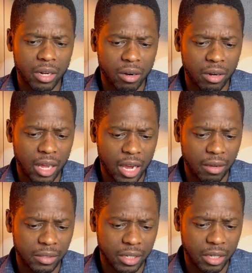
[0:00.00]
our
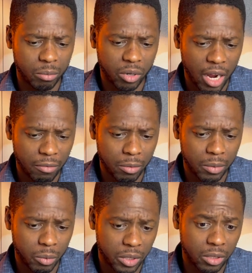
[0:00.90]
lives. And in
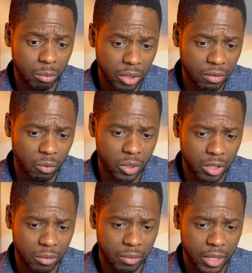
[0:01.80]
Proverbs, which is the book of
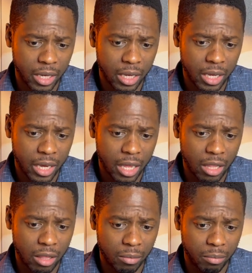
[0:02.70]
wisdom,
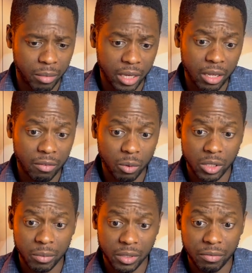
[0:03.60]
and the beginning of
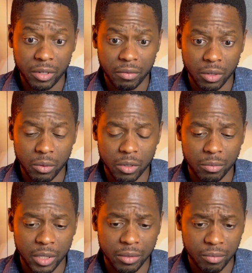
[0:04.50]
wisdom is the fear of the Lord.
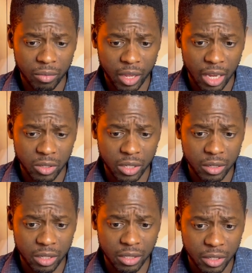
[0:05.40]
But as you
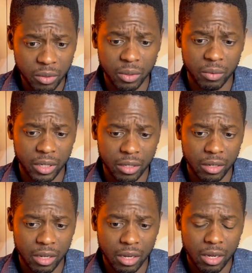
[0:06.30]
can continue to read,
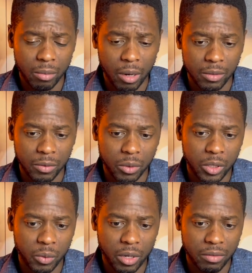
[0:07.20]
Proverbs
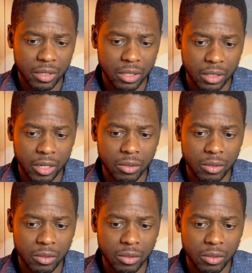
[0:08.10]
14:12 says, there